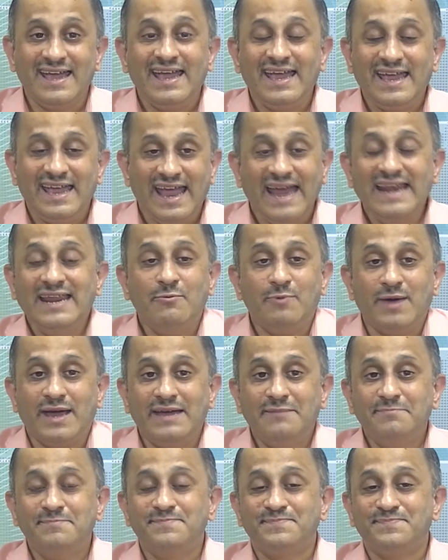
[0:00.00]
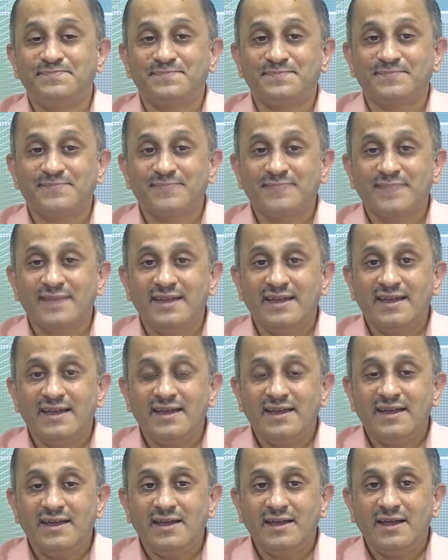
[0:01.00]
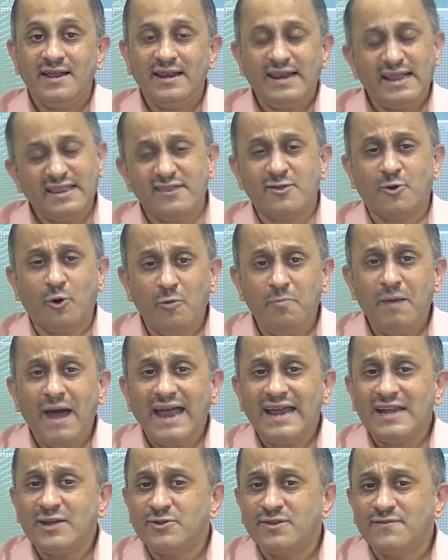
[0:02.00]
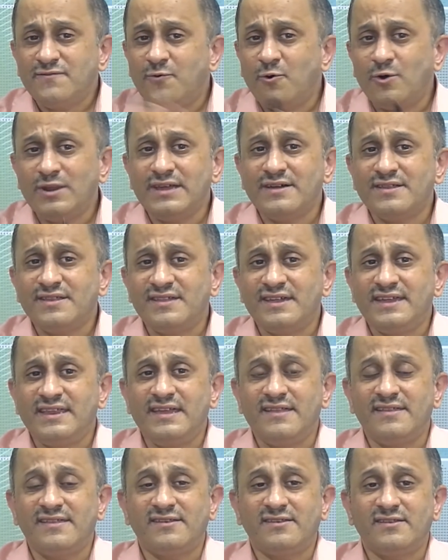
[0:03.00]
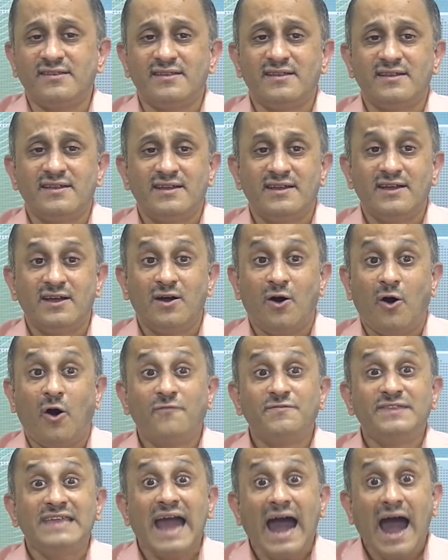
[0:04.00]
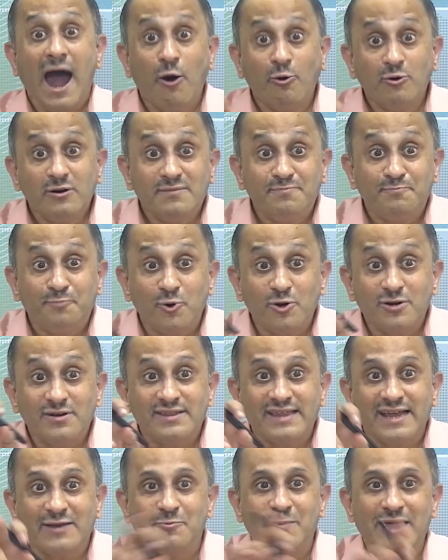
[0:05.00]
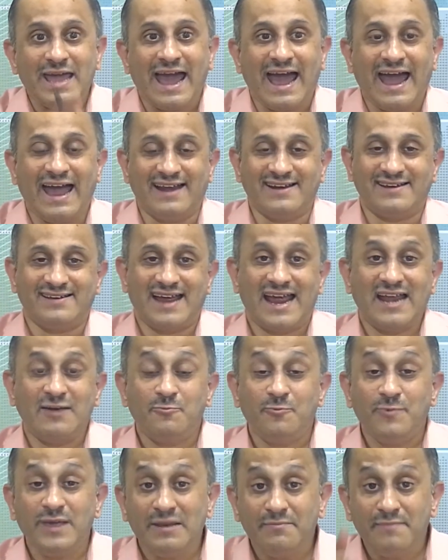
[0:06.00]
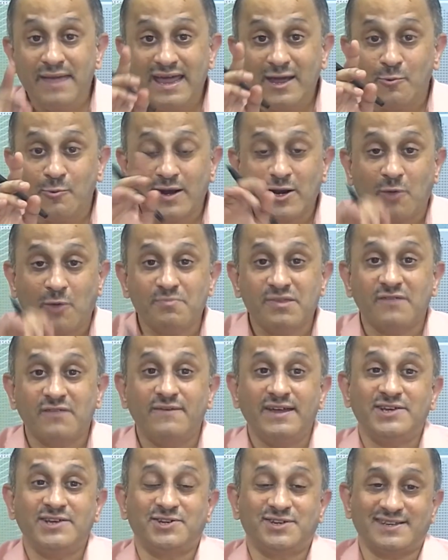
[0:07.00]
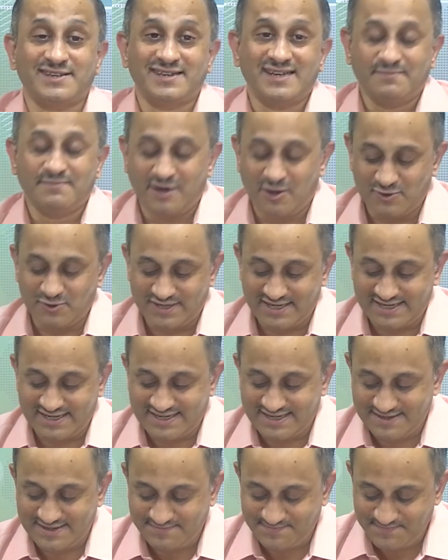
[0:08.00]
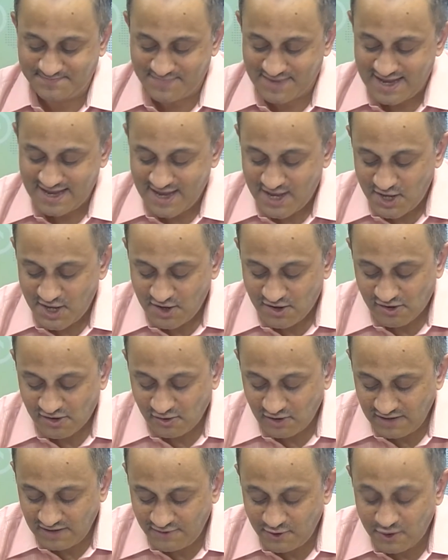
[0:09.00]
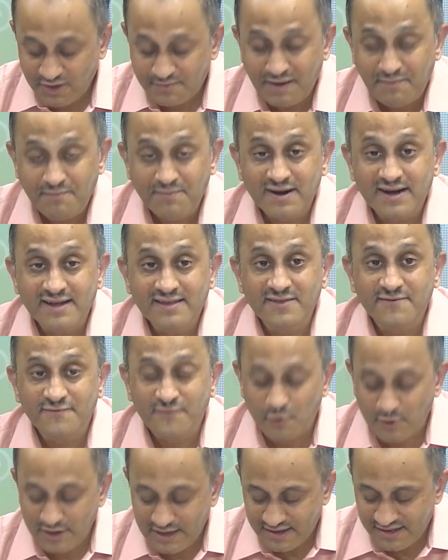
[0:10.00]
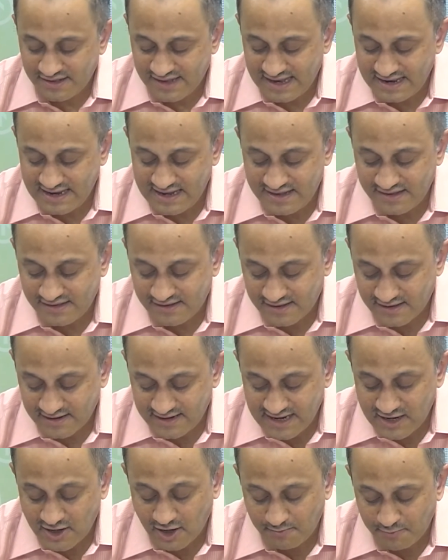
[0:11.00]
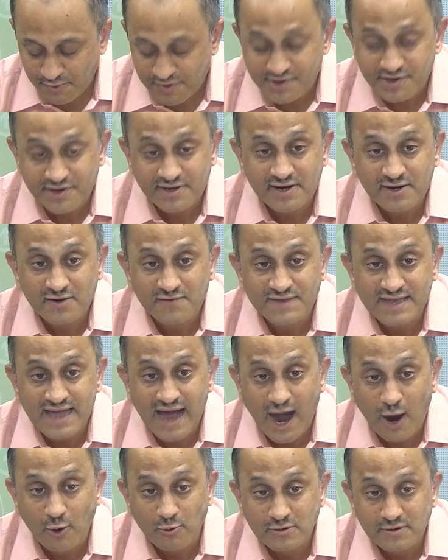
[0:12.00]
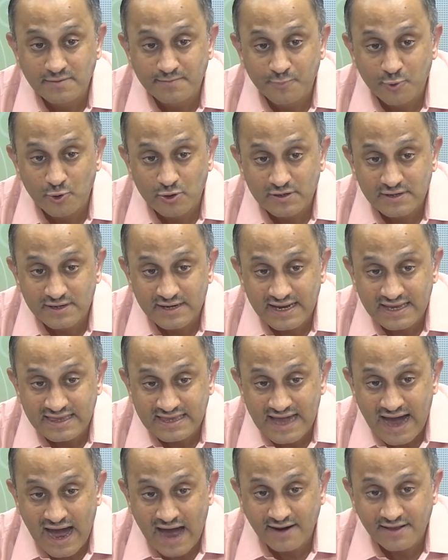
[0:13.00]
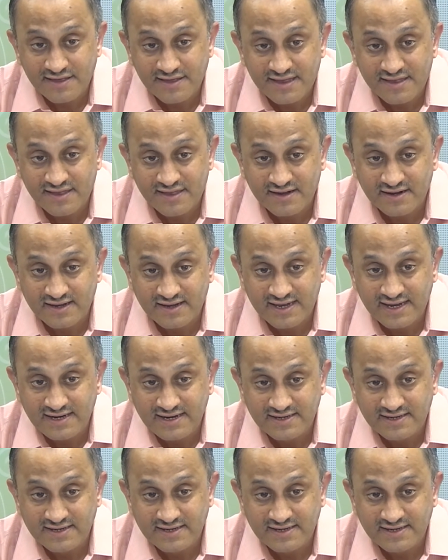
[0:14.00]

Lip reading: Anyway, let us go back to the Fourier series of the output that we had, and we will make one observation about it. So, if you remember, the Fourier series decomposition of the output in the RC circuit